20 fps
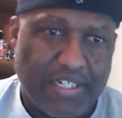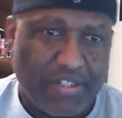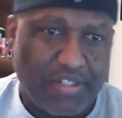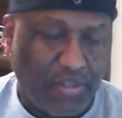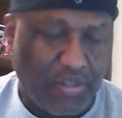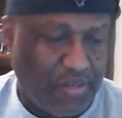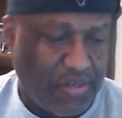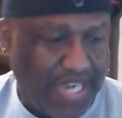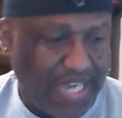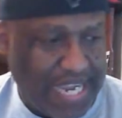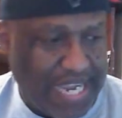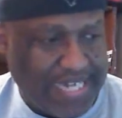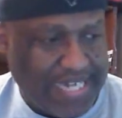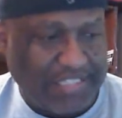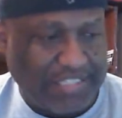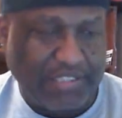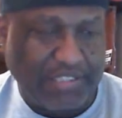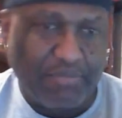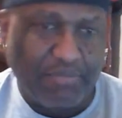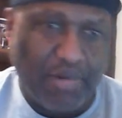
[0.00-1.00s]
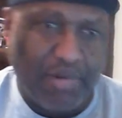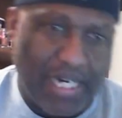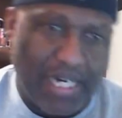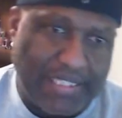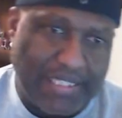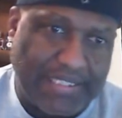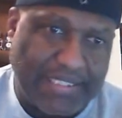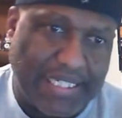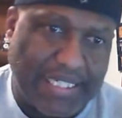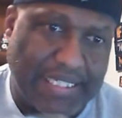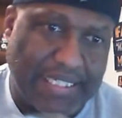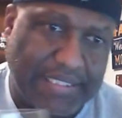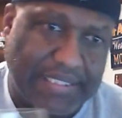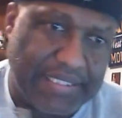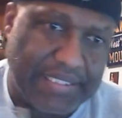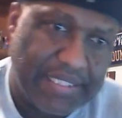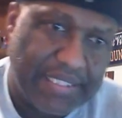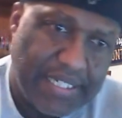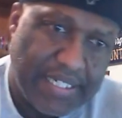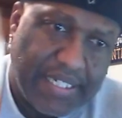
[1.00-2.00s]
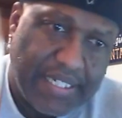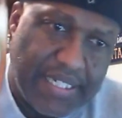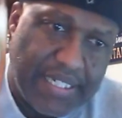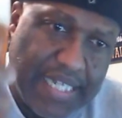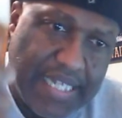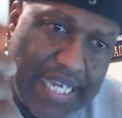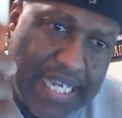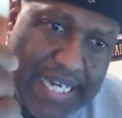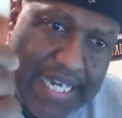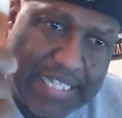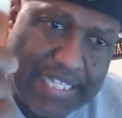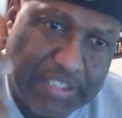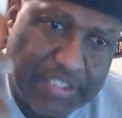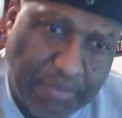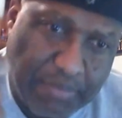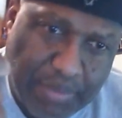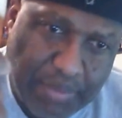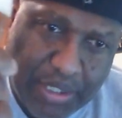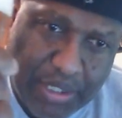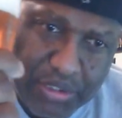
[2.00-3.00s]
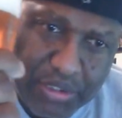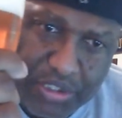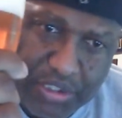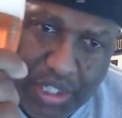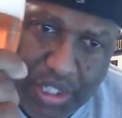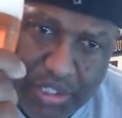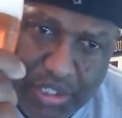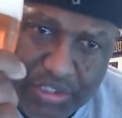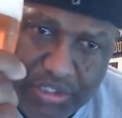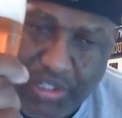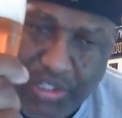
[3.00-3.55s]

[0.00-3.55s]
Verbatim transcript: during the aging process, and that's supposed to also